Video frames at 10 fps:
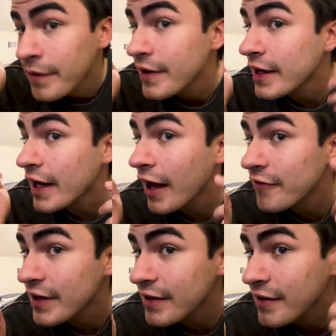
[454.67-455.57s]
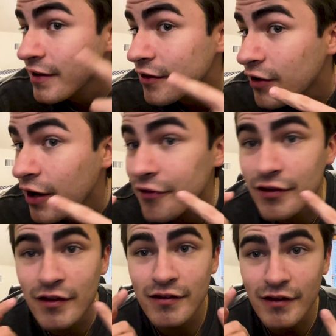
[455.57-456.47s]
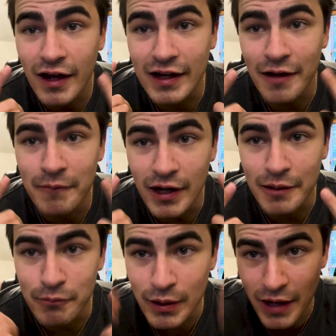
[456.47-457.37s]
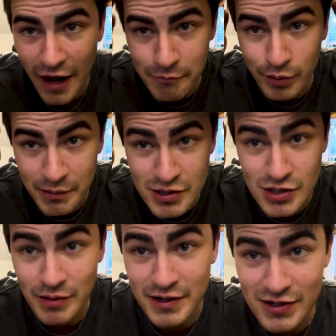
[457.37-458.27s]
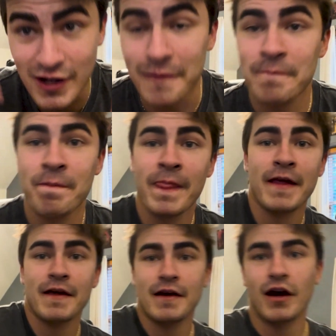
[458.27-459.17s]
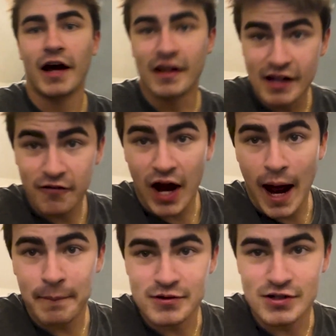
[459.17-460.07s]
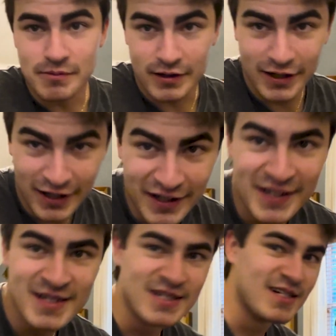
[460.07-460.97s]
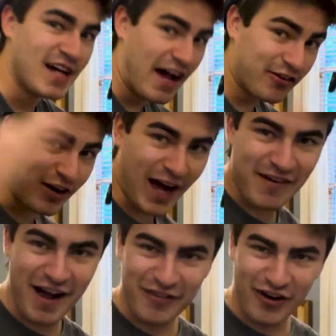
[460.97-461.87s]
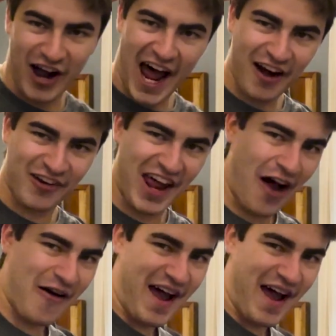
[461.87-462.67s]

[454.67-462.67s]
Like I have like a lot of zits. Like I'm like, I have blemishes on my skin. Like that never happens to me. Oh, I have a little hat on now.